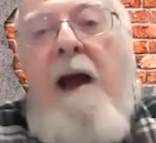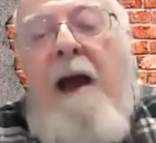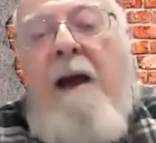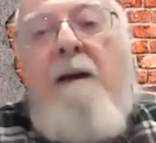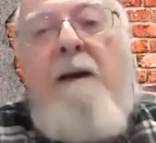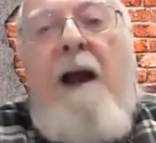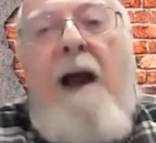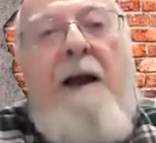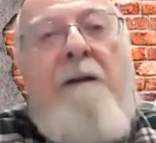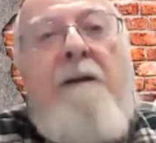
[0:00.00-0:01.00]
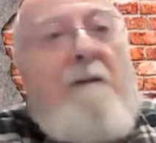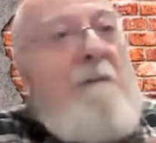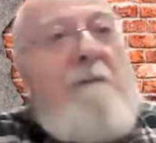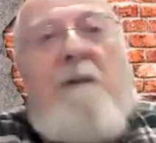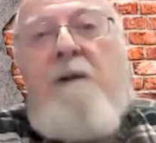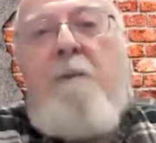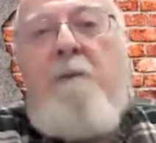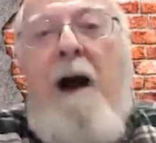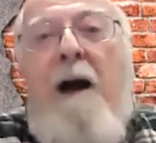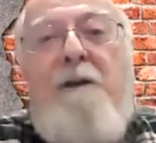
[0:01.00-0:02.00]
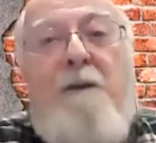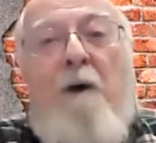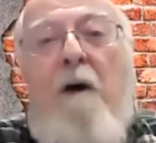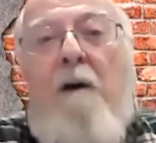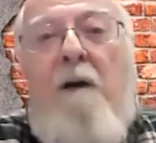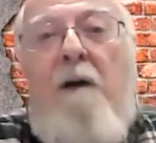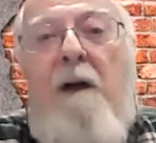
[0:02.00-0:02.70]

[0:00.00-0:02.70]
and and surprise of all